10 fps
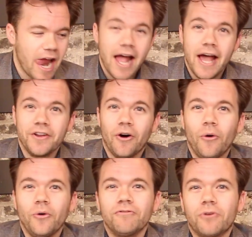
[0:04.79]
and
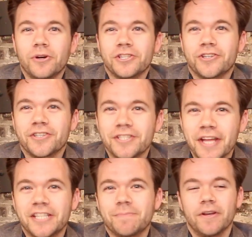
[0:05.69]
Old Forester
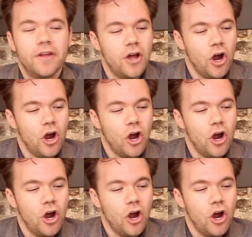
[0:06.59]
Statesman,